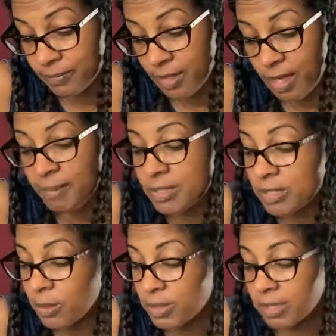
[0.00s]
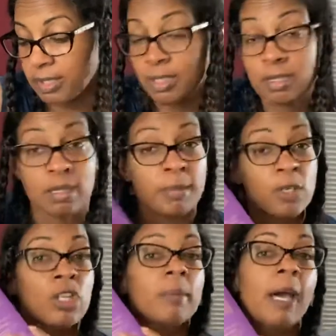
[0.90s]
I was so excited, because I'll
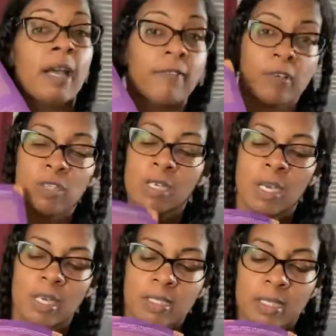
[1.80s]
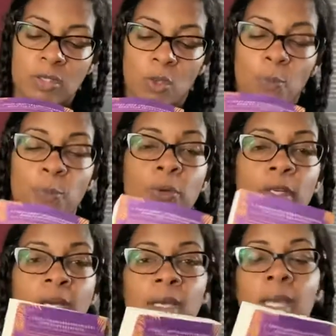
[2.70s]
show you the back first. It's like so
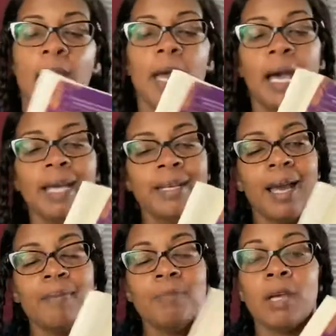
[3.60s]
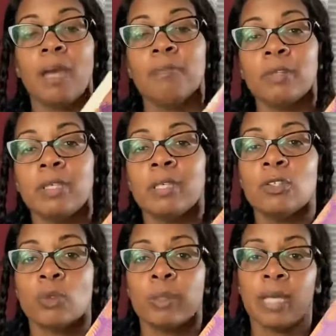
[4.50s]
pretty. And I'm really
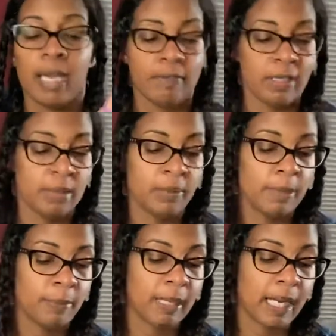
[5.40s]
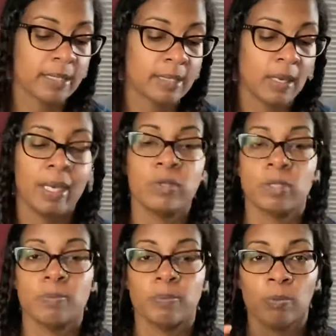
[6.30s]
enjoying having paperbacks now. I used
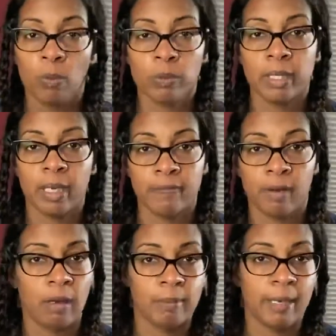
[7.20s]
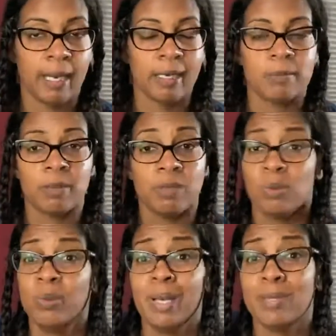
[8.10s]
to only have hardbacks, but
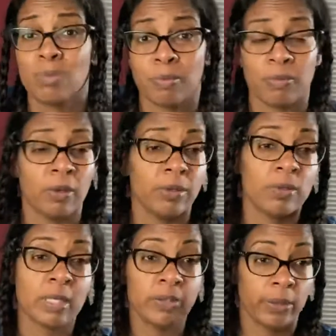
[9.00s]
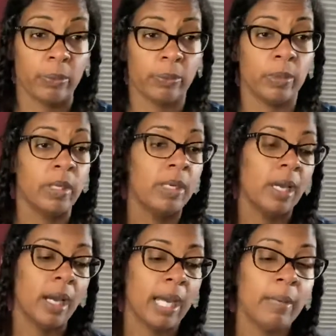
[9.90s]
who has room for all those? I don't.
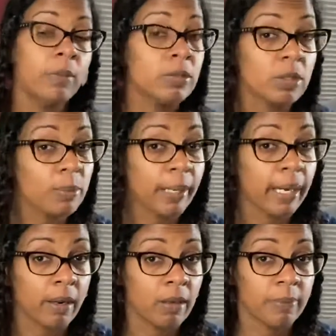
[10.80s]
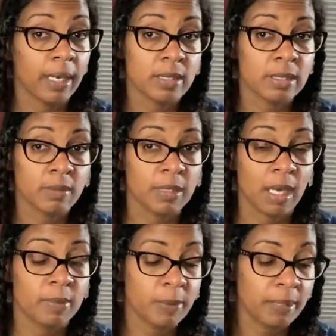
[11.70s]
I will still buy hardbacks
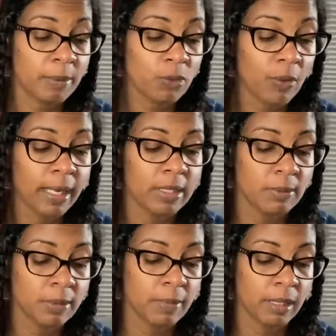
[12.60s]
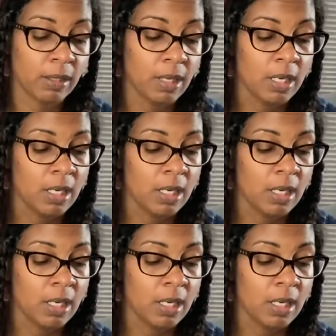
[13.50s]
sometimes, but I'm trying to be better.